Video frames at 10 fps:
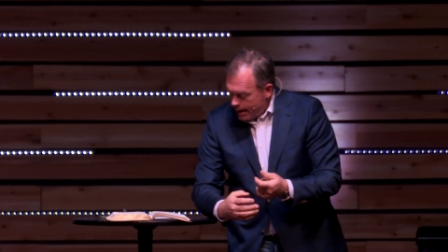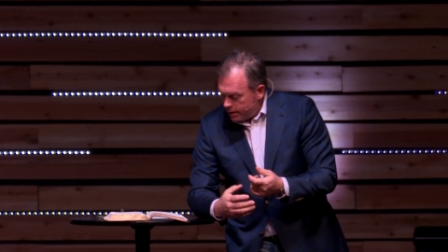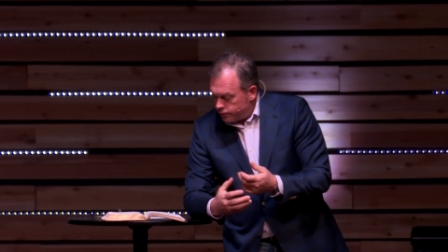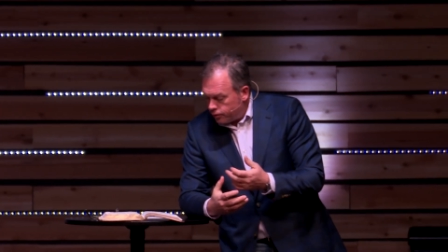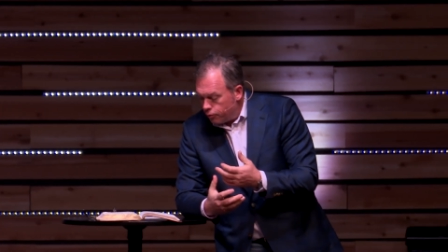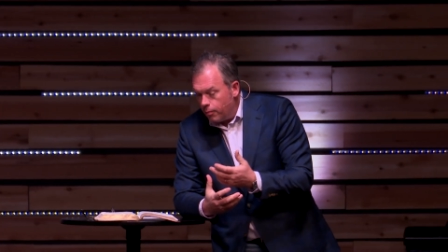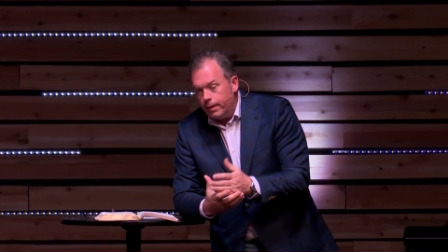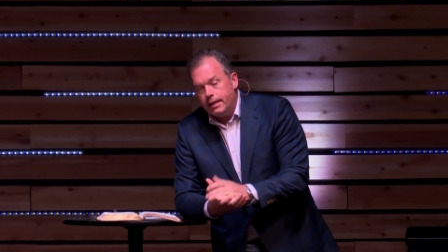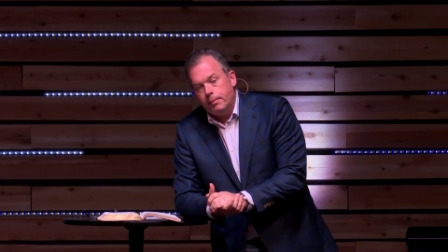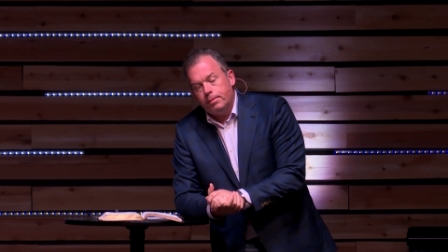And so the
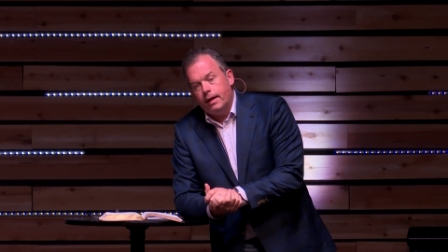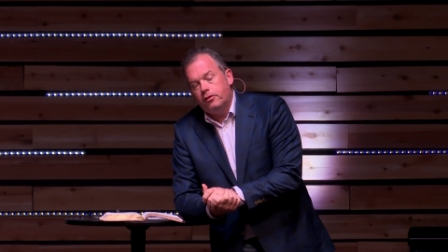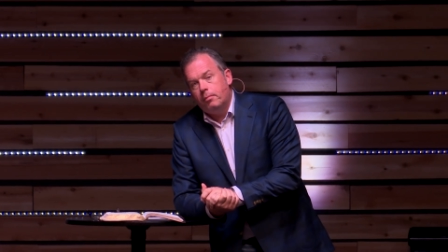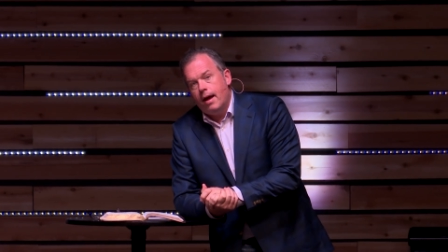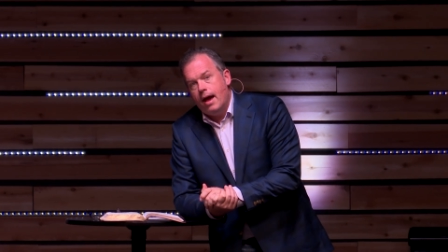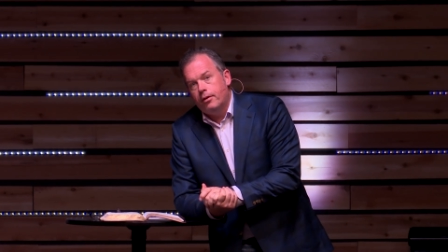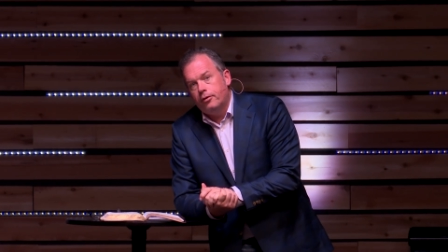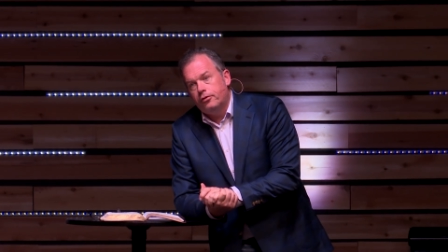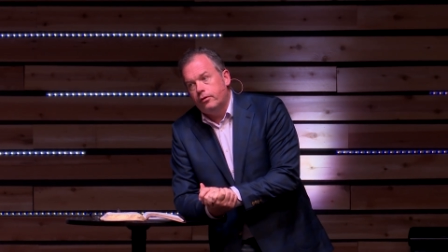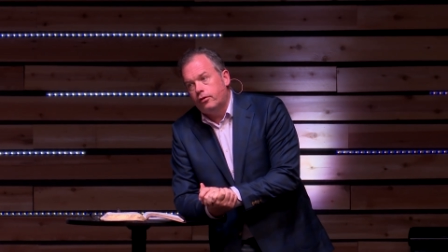meeting place
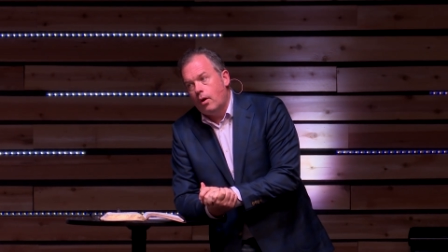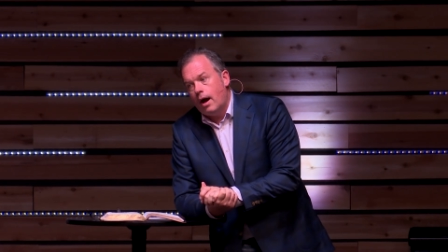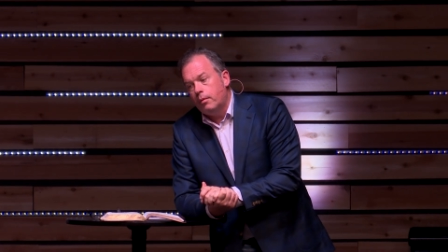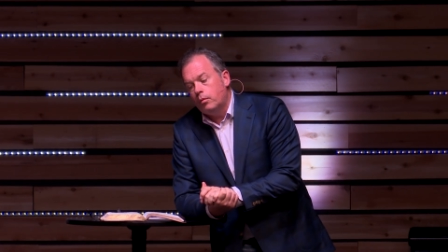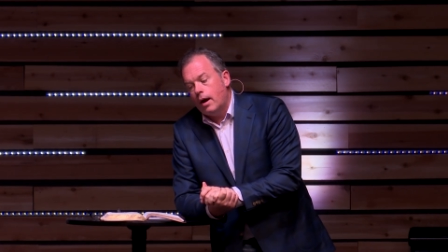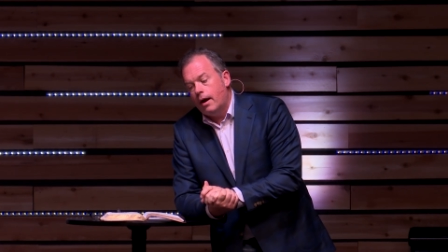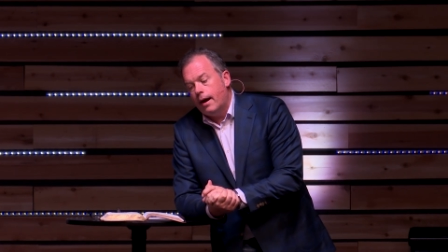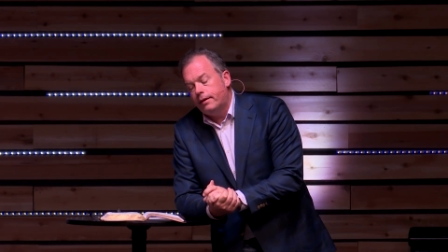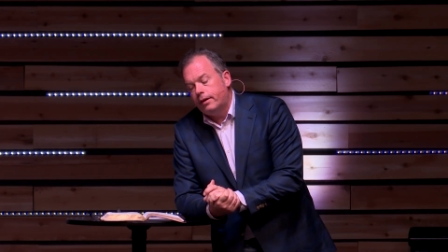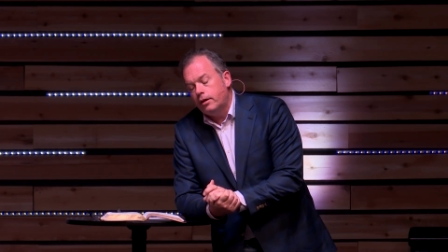matters. And so I, will, I,
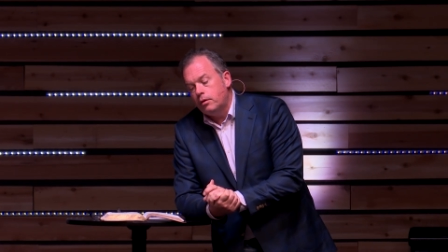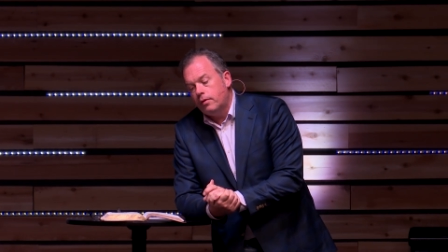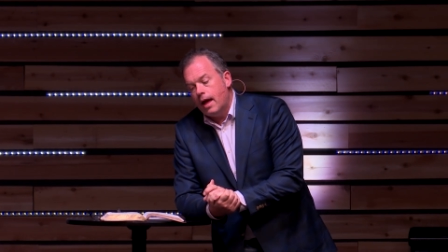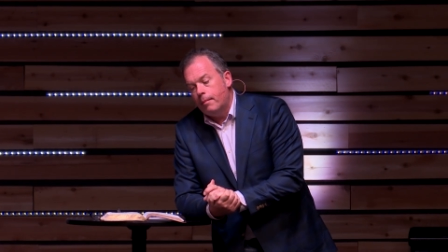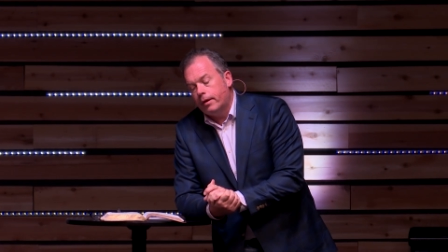I tell you that